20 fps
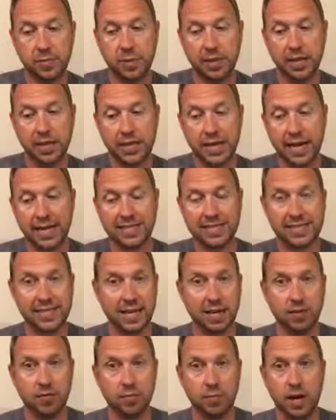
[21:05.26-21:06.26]
be in that
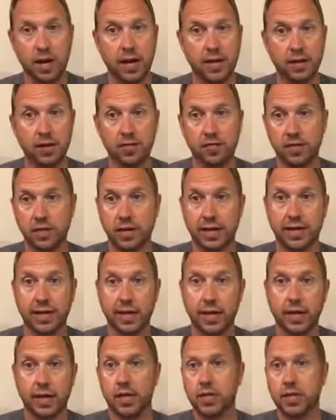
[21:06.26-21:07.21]
state of mind of like